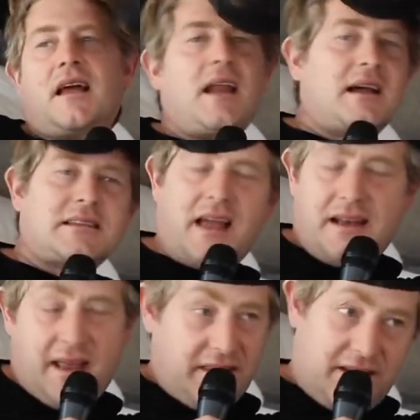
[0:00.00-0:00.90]
And so I
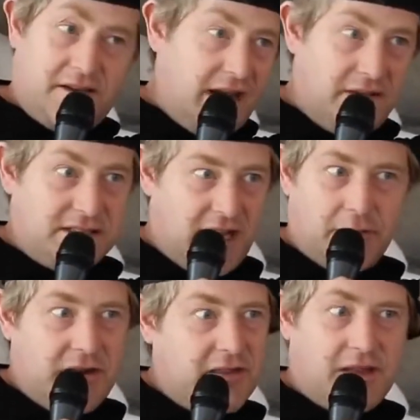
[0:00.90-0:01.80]
had nothing to do. I didn't have a
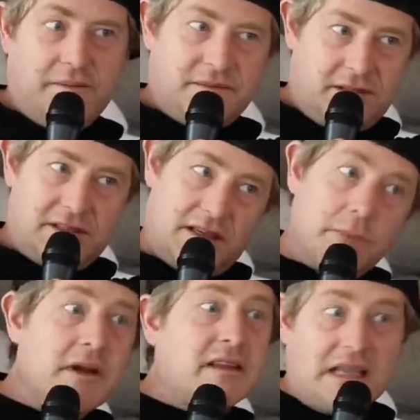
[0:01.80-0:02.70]
job or anything. She was just
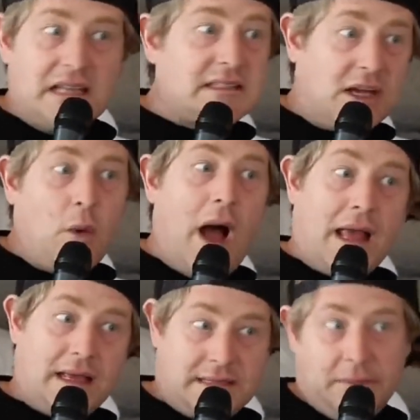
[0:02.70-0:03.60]
like, bring the kids to
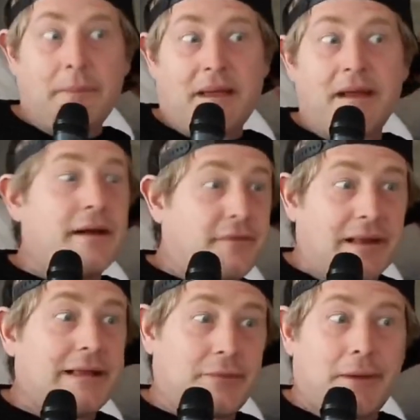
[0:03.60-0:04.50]
Hawaii because I'm going to be here for
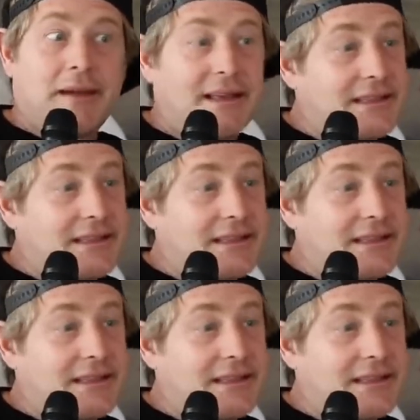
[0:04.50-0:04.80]
like 3